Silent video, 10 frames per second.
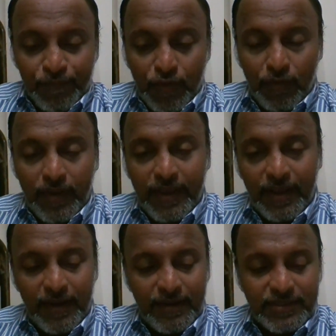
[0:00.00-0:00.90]
So
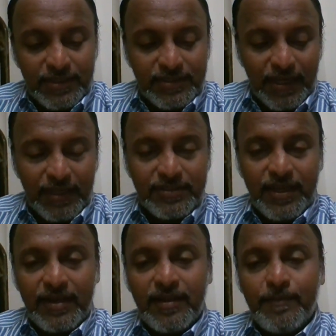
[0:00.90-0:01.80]
here it is a chance
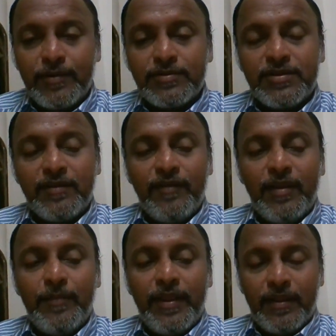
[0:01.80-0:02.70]
that the person
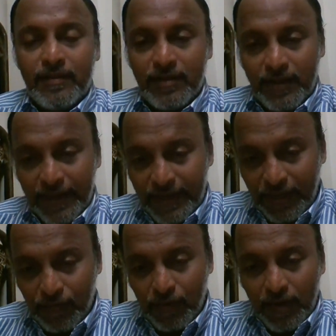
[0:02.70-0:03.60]
will be, the
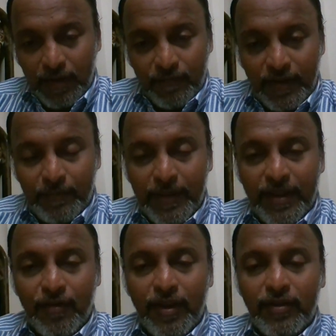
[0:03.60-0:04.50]
native will be
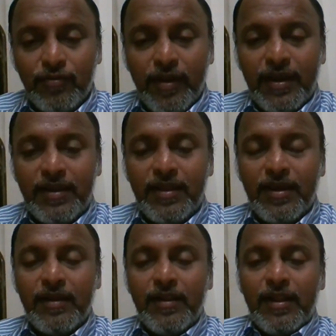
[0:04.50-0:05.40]
going to get
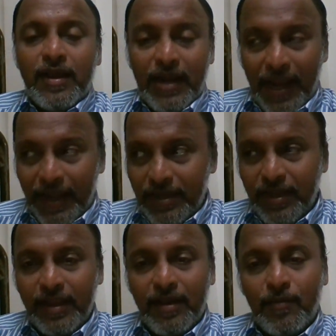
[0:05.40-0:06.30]
the right
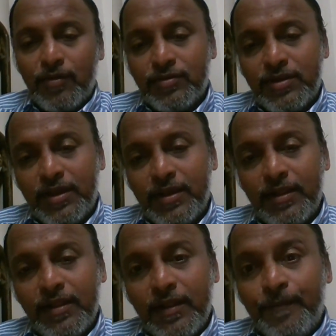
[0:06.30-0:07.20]
thing about
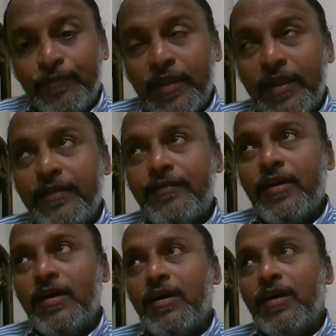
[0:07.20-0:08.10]
his
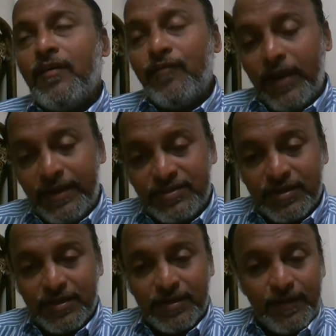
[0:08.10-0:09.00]
friend
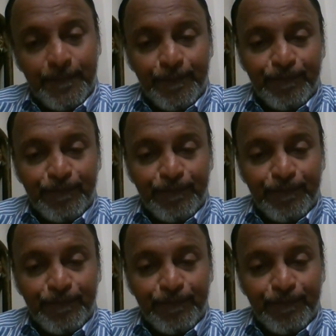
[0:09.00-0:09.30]
circle.